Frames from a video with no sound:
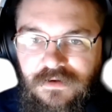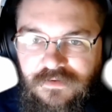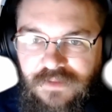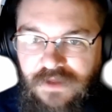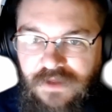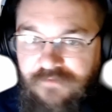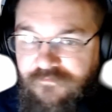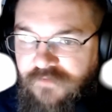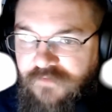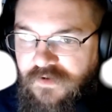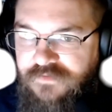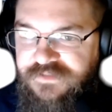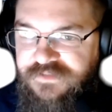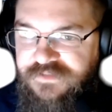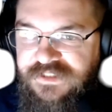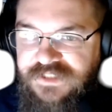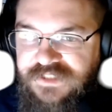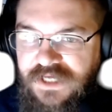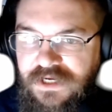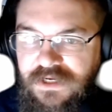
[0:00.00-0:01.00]
that involves
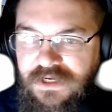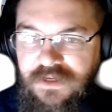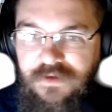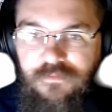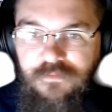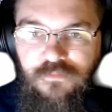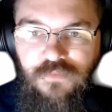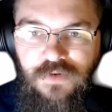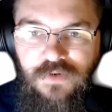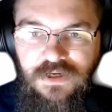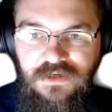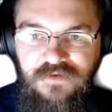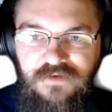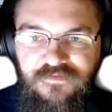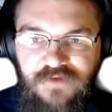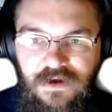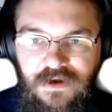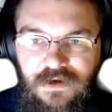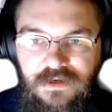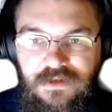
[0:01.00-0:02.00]
assigning
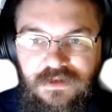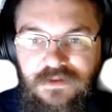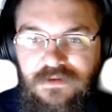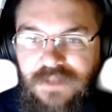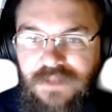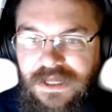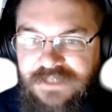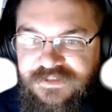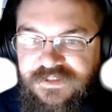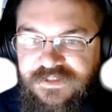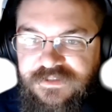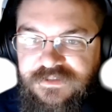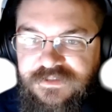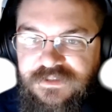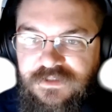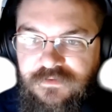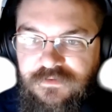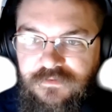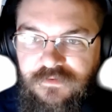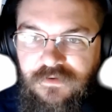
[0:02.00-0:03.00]
predefined classes
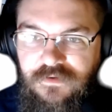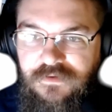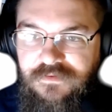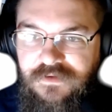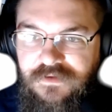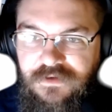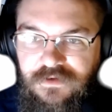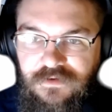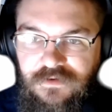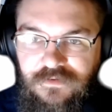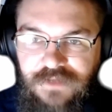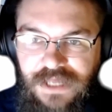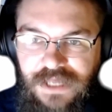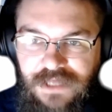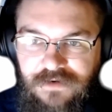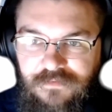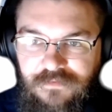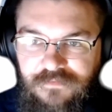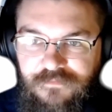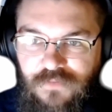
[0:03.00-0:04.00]
to the new
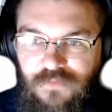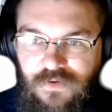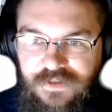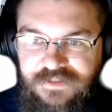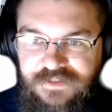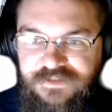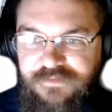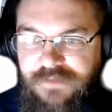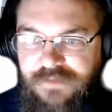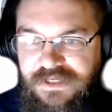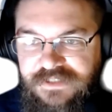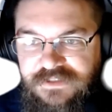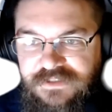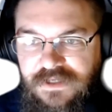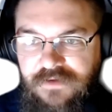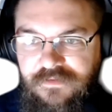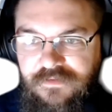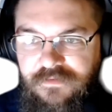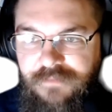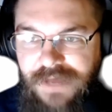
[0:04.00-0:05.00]
data points based
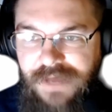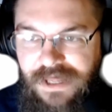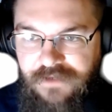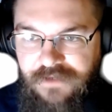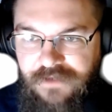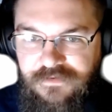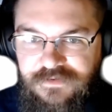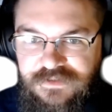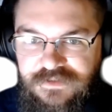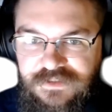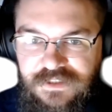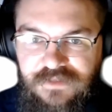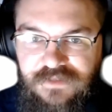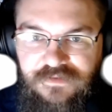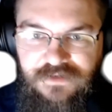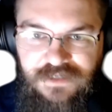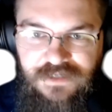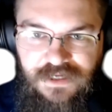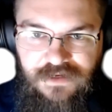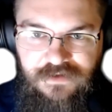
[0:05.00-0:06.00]
on the patterns in
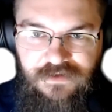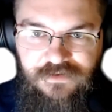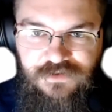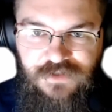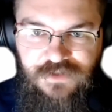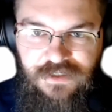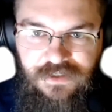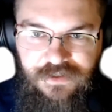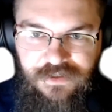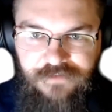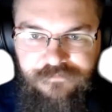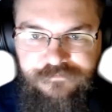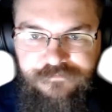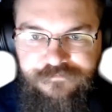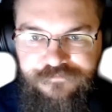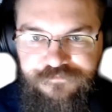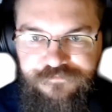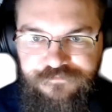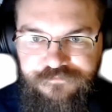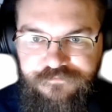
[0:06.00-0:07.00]
the data training.
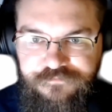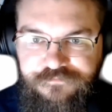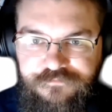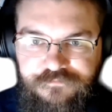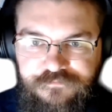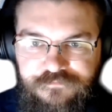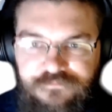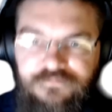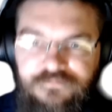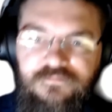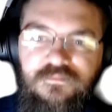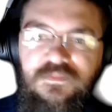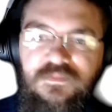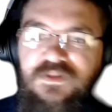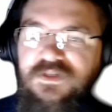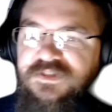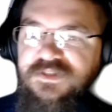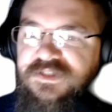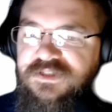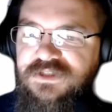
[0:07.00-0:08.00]

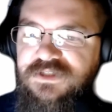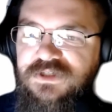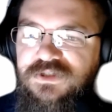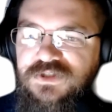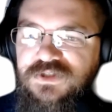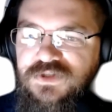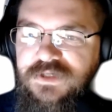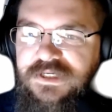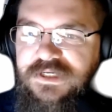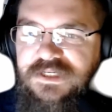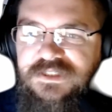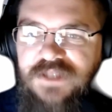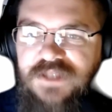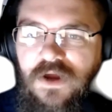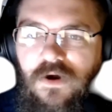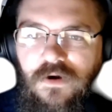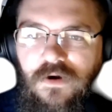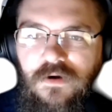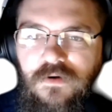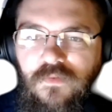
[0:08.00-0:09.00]
Decision trees
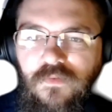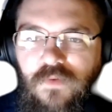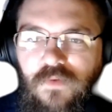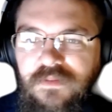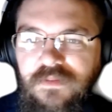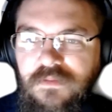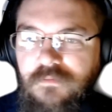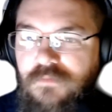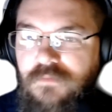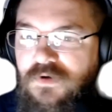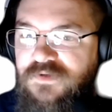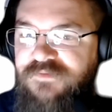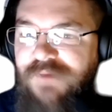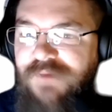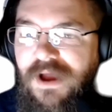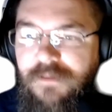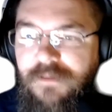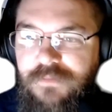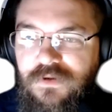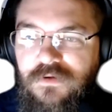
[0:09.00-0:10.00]
are one of the most
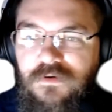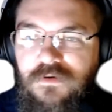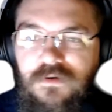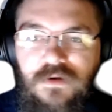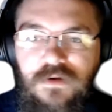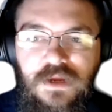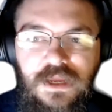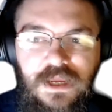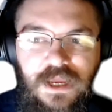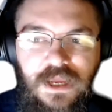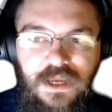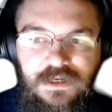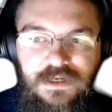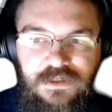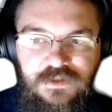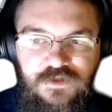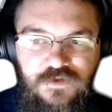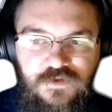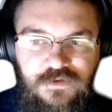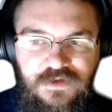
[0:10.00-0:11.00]
popular and
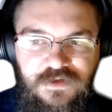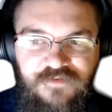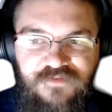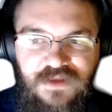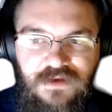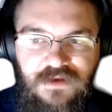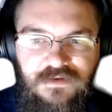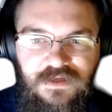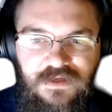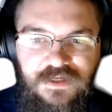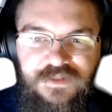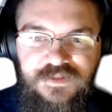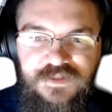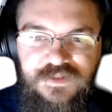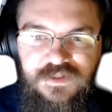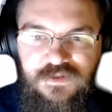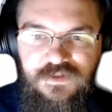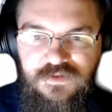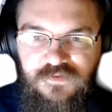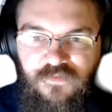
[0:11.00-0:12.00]
intuitive techniques
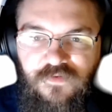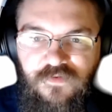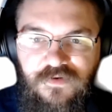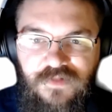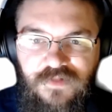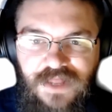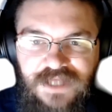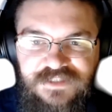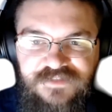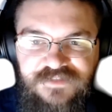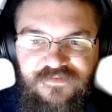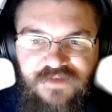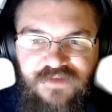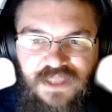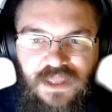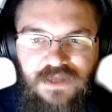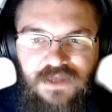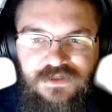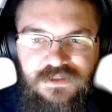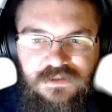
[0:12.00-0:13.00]
used for
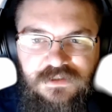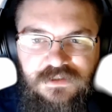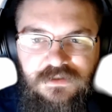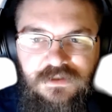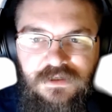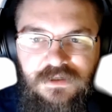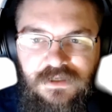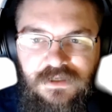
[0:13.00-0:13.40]
classification.